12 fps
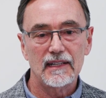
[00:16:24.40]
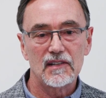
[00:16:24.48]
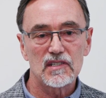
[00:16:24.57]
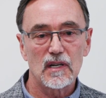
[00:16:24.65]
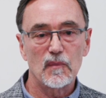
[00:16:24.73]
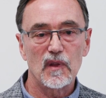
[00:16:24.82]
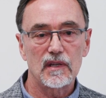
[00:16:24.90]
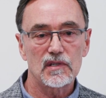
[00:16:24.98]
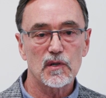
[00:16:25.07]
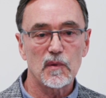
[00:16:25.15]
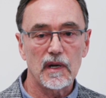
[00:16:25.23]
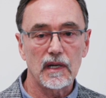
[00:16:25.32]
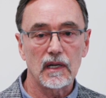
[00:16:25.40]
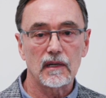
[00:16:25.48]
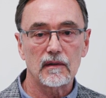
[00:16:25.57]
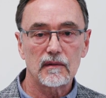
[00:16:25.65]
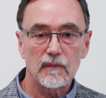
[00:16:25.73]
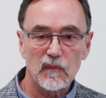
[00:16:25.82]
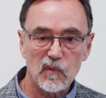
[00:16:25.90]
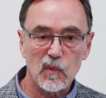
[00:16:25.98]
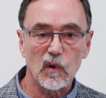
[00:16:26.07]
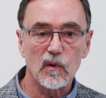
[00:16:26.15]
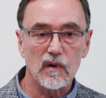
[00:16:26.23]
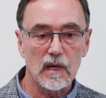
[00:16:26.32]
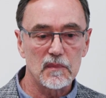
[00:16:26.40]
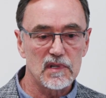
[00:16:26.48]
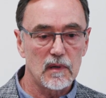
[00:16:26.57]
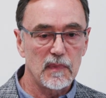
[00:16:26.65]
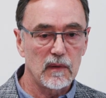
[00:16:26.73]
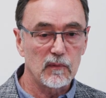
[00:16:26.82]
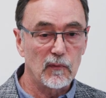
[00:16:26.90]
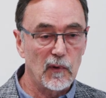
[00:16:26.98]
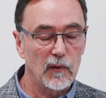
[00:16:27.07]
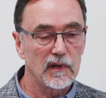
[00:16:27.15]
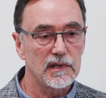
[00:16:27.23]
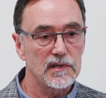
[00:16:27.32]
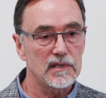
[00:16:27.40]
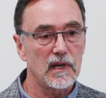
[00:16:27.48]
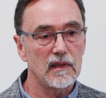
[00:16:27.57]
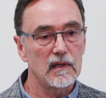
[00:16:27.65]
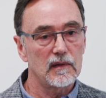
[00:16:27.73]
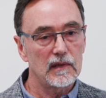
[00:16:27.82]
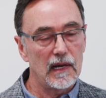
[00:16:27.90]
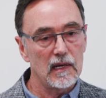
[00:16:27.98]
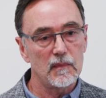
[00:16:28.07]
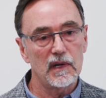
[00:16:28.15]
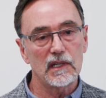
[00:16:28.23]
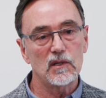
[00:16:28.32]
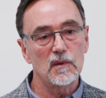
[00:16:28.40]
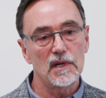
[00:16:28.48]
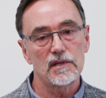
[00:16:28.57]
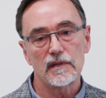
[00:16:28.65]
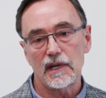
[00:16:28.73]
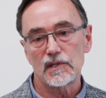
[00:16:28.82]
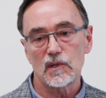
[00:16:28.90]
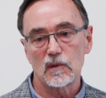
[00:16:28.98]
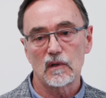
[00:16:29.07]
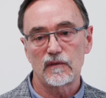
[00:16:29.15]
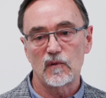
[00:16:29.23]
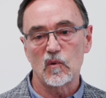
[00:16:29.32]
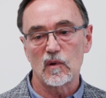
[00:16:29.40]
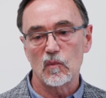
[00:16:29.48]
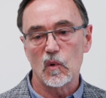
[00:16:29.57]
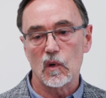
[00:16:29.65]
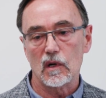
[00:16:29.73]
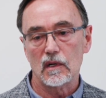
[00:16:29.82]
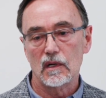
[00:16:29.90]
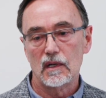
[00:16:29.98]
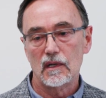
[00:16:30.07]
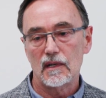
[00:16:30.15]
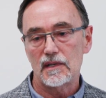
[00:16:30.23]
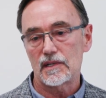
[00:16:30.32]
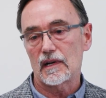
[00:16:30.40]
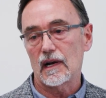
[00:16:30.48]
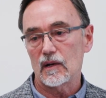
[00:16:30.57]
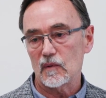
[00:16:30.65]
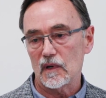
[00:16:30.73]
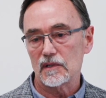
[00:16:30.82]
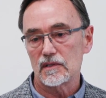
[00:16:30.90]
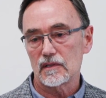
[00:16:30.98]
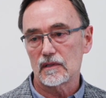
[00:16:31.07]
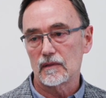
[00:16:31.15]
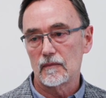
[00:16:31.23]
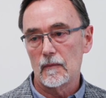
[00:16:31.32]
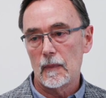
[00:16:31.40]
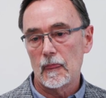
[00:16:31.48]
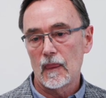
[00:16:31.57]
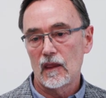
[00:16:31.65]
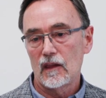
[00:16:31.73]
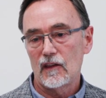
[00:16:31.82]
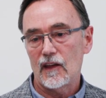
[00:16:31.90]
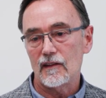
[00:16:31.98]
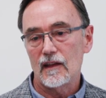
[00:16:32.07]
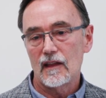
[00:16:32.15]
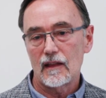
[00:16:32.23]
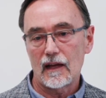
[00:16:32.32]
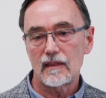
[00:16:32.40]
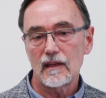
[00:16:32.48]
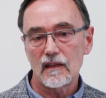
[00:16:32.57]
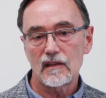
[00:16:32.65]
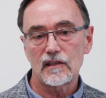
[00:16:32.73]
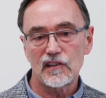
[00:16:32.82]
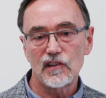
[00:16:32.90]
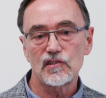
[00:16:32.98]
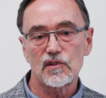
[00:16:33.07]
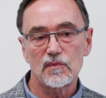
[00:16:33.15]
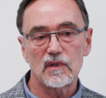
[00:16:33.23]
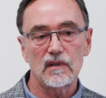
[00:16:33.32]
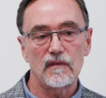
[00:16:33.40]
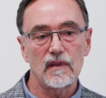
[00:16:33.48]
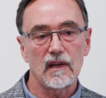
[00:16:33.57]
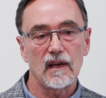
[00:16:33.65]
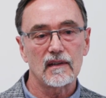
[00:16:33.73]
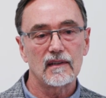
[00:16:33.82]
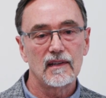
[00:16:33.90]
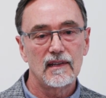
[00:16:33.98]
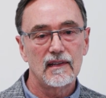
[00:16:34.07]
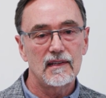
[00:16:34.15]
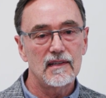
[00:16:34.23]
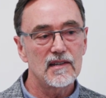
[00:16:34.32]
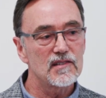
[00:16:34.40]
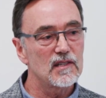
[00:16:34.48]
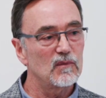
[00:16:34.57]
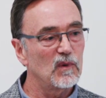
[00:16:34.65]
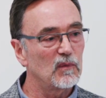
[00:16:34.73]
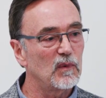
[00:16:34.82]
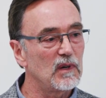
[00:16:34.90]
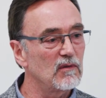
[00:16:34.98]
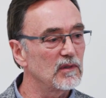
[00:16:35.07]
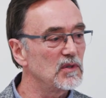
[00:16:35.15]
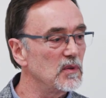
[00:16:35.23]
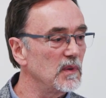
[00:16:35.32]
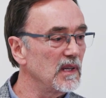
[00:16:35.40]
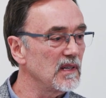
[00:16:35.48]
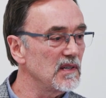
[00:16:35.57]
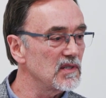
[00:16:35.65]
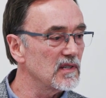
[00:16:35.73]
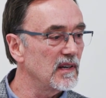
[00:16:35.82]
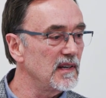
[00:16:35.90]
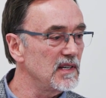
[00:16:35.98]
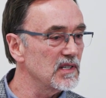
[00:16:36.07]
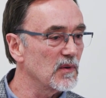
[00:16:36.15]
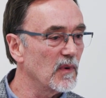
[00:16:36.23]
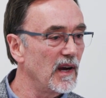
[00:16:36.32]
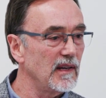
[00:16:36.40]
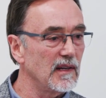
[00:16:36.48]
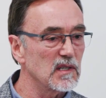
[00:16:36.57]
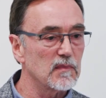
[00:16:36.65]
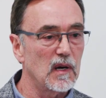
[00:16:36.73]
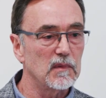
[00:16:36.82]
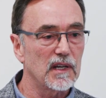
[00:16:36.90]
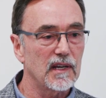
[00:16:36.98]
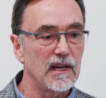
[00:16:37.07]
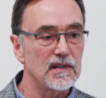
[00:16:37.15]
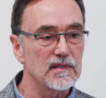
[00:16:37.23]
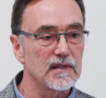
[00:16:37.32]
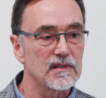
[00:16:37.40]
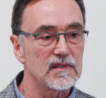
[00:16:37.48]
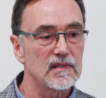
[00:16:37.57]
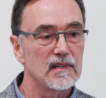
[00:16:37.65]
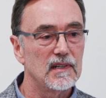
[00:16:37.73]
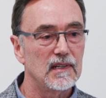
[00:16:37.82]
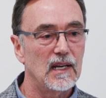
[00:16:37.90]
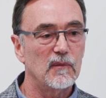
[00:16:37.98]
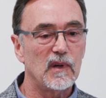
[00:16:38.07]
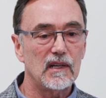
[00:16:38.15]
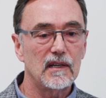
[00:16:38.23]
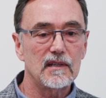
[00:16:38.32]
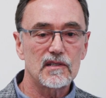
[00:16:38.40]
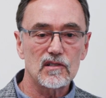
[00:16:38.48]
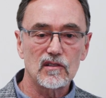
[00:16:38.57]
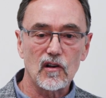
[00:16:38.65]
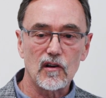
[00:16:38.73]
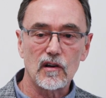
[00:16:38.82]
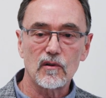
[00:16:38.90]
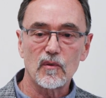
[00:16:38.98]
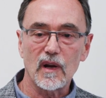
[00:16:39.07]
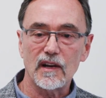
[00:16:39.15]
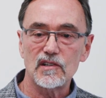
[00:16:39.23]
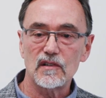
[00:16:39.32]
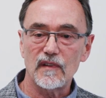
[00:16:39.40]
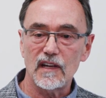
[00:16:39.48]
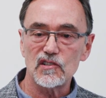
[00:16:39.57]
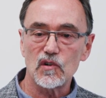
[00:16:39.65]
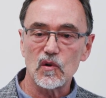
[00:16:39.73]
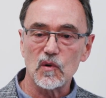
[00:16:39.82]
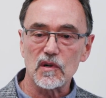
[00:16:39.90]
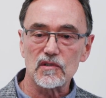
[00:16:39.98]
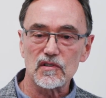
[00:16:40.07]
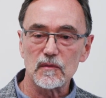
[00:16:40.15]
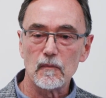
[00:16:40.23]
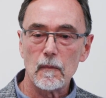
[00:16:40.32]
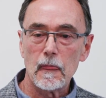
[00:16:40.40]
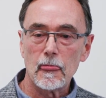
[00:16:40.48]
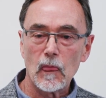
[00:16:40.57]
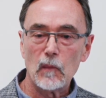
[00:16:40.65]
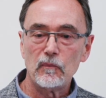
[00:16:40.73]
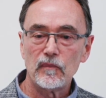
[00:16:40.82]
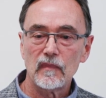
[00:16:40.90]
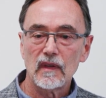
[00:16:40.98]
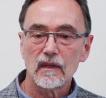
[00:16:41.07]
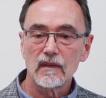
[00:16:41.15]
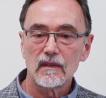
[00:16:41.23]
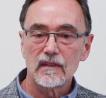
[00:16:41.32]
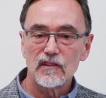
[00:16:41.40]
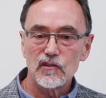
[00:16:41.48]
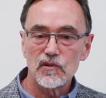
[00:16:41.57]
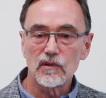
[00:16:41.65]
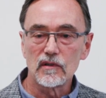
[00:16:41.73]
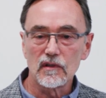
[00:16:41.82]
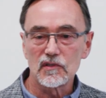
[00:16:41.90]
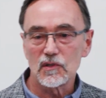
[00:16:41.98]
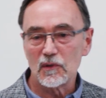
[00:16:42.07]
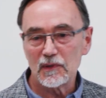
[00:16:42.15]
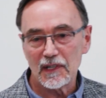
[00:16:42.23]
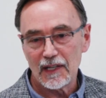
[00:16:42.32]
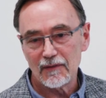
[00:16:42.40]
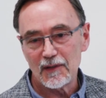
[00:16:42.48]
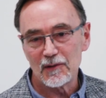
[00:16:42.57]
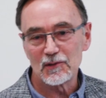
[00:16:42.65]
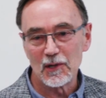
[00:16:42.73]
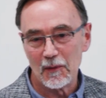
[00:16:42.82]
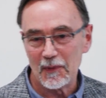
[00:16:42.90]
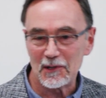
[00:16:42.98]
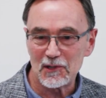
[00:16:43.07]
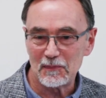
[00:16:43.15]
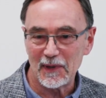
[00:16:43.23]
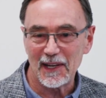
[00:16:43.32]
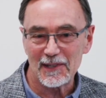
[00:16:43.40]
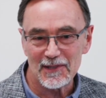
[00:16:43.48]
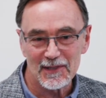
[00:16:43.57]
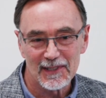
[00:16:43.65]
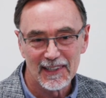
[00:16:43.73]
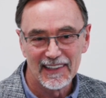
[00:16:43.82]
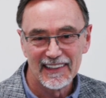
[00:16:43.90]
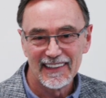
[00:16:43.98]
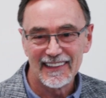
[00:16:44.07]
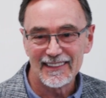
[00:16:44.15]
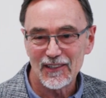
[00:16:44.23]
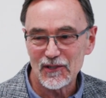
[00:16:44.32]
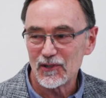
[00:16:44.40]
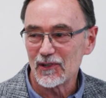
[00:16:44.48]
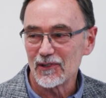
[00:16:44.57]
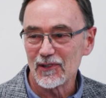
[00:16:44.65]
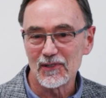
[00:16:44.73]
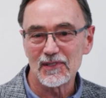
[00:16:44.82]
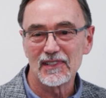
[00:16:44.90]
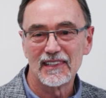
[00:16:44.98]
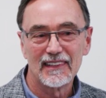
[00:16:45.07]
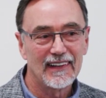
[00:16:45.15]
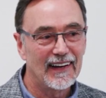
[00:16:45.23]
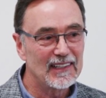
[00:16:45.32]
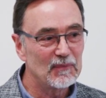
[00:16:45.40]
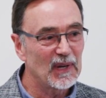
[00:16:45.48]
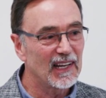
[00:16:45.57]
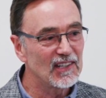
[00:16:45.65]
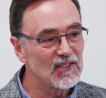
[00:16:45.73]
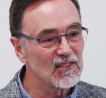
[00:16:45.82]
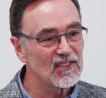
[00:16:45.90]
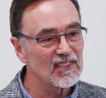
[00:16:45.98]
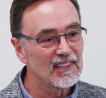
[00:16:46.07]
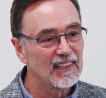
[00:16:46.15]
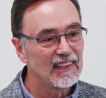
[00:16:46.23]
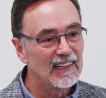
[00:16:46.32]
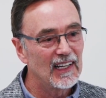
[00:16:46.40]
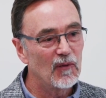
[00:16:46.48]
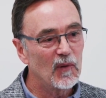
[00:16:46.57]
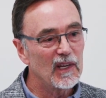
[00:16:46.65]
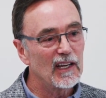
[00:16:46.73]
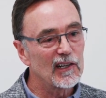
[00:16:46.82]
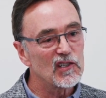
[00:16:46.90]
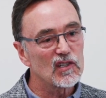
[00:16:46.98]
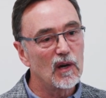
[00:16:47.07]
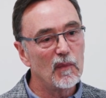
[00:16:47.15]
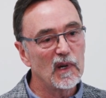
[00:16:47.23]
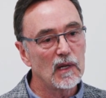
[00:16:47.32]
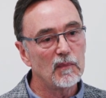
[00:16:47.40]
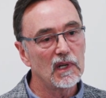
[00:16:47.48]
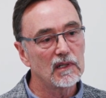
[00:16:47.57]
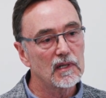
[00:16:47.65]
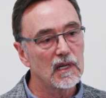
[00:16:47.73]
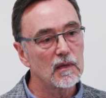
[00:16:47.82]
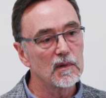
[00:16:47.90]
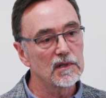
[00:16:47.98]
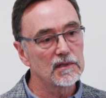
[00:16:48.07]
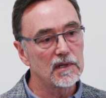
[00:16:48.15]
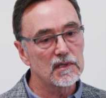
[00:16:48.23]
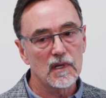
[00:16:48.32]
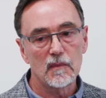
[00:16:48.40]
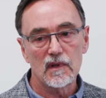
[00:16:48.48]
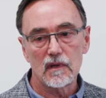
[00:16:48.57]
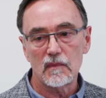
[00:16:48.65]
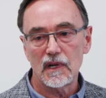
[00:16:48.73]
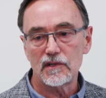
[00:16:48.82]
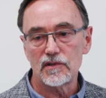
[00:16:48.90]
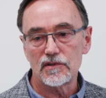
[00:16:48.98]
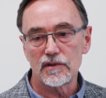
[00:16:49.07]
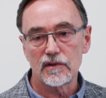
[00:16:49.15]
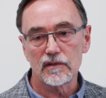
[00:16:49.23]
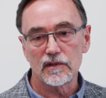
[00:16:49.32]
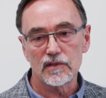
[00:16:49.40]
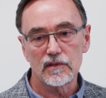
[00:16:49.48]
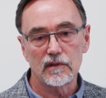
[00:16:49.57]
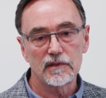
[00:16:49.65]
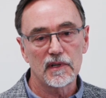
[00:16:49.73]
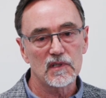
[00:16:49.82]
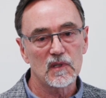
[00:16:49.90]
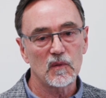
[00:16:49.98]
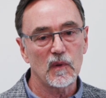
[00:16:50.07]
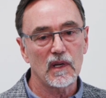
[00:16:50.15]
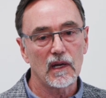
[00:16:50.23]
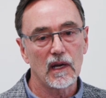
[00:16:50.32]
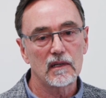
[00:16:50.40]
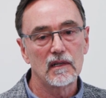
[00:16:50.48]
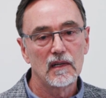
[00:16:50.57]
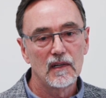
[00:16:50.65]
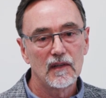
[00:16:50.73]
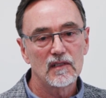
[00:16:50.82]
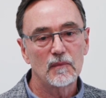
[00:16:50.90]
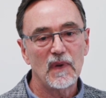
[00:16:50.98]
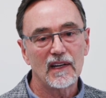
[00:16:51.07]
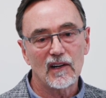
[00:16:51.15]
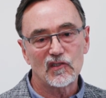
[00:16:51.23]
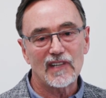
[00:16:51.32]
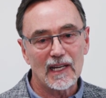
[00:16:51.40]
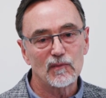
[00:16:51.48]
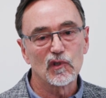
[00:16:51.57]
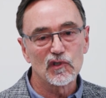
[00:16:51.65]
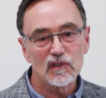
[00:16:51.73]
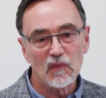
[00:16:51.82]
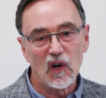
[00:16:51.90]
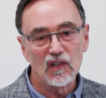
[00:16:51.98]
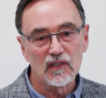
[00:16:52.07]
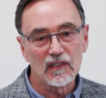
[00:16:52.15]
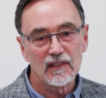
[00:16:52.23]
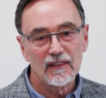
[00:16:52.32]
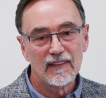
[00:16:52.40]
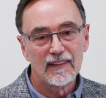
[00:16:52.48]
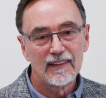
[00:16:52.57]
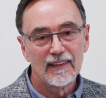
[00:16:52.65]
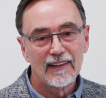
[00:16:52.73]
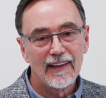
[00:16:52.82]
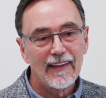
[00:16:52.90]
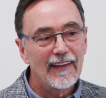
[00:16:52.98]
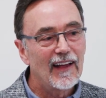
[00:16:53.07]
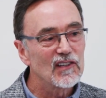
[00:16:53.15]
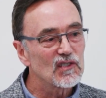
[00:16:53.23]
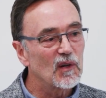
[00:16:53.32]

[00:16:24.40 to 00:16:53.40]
in some of the screening programs that are being promoted to say that anybody who has an ACE score of 4 or more is at high risk. And I think the history of that is that when we were doing these studies and writing these publications, and we had this long range of ACE scores, journals only give you so much space in their journals on pages. And we had so many big tables that some of the major journals told us that we had to make our tables smaller. And